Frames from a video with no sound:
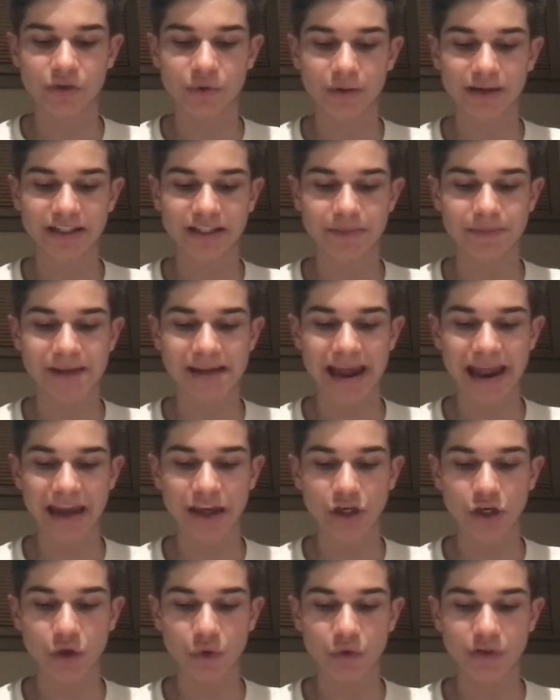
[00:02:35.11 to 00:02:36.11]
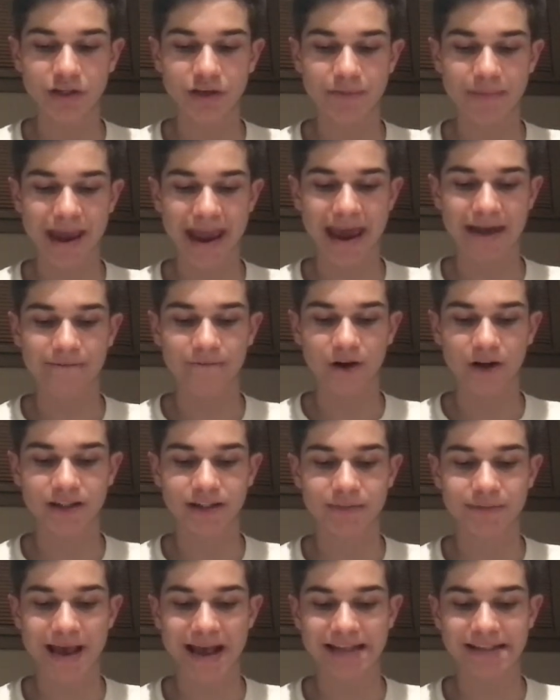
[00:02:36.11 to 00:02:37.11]
going to be a new demand for
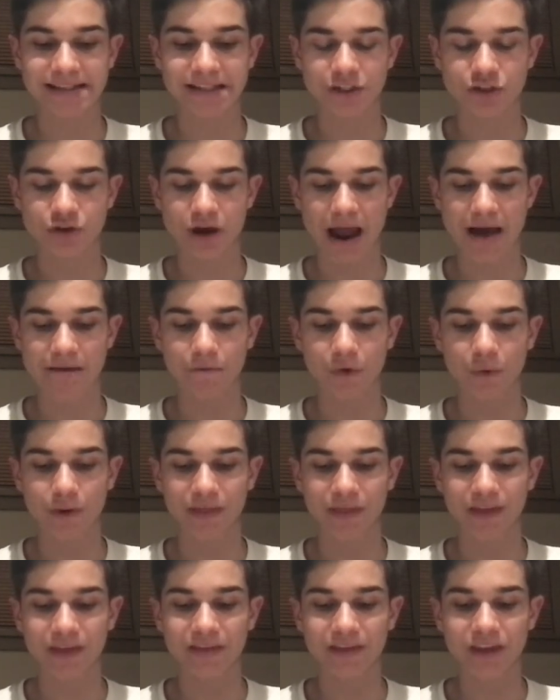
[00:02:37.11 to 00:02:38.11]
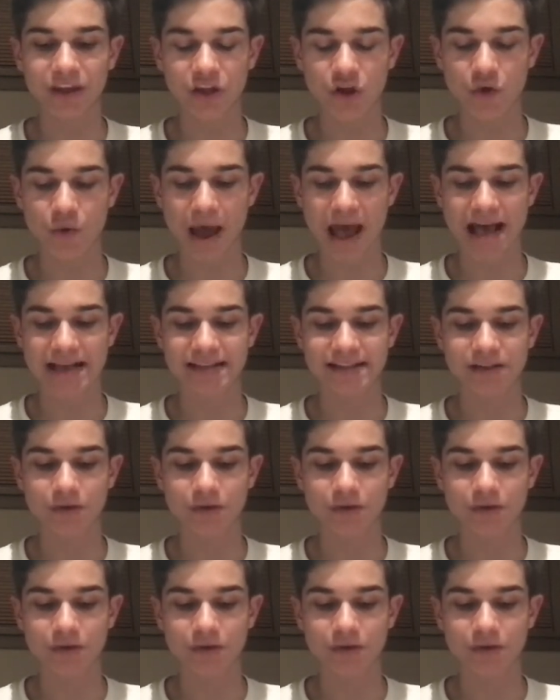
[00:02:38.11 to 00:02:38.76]
domestic travel within the U.S.